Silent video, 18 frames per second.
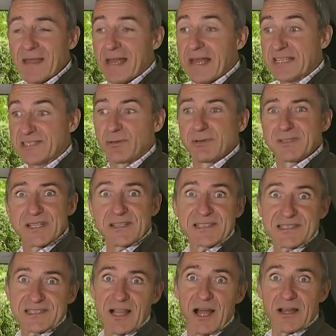It's also
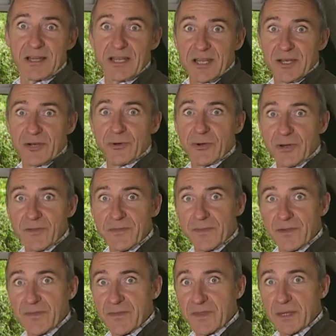slightly annoying
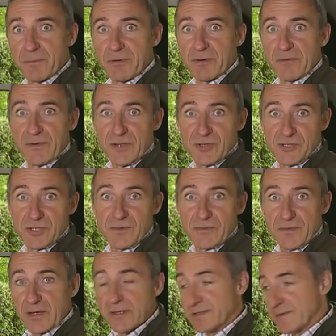that the provision
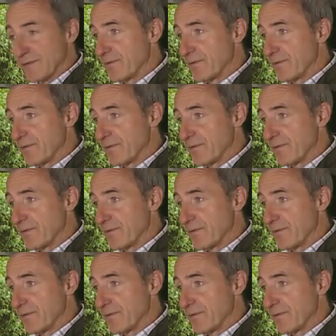of those